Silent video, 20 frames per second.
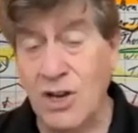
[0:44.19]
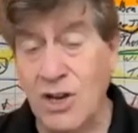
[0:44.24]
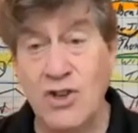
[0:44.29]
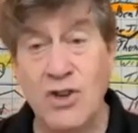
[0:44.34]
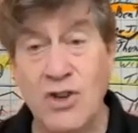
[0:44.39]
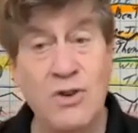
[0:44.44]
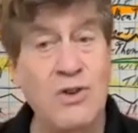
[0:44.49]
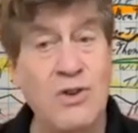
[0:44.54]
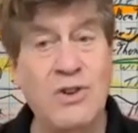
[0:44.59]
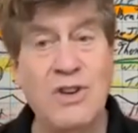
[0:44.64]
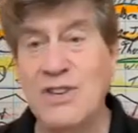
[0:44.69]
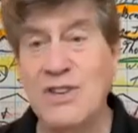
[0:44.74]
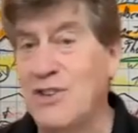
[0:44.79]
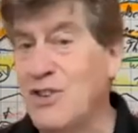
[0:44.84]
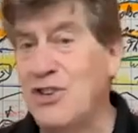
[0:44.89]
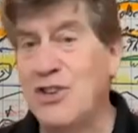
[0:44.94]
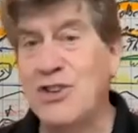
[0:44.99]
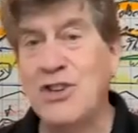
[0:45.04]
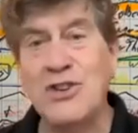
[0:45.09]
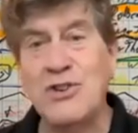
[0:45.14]
so you
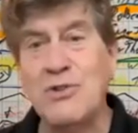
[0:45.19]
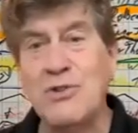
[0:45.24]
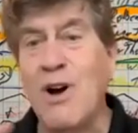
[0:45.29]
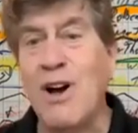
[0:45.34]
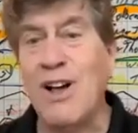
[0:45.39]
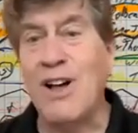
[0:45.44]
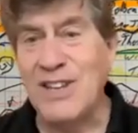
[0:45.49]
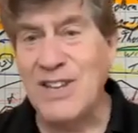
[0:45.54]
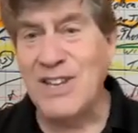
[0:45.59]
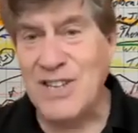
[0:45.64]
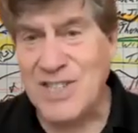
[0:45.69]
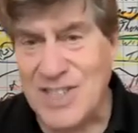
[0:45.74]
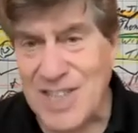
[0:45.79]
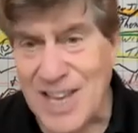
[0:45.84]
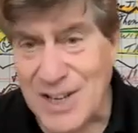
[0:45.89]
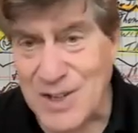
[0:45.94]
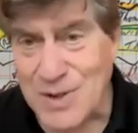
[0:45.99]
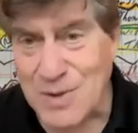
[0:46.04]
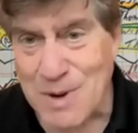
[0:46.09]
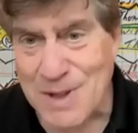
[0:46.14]
can do all these
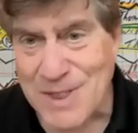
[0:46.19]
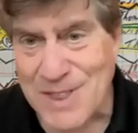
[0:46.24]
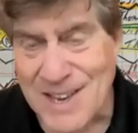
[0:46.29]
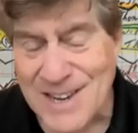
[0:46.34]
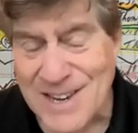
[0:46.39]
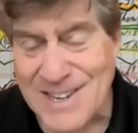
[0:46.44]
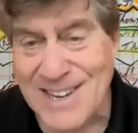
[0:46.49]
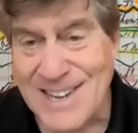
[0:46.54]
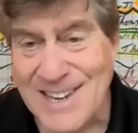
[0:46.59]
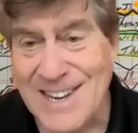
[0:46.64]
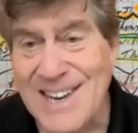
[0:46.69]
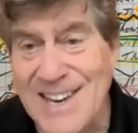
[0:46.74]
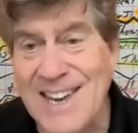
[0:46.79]
things with it.